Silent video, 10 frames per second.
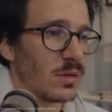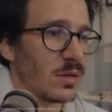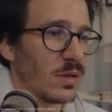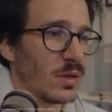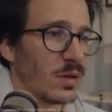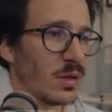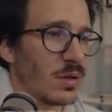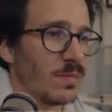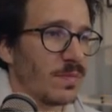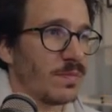
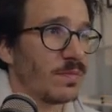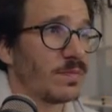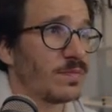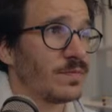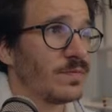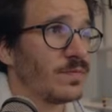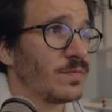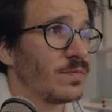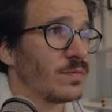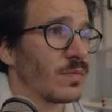Um,
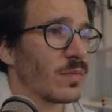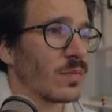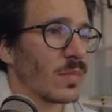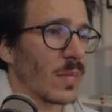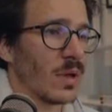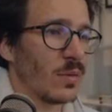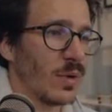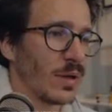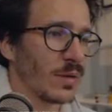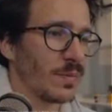oh,
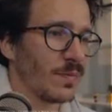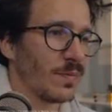wait.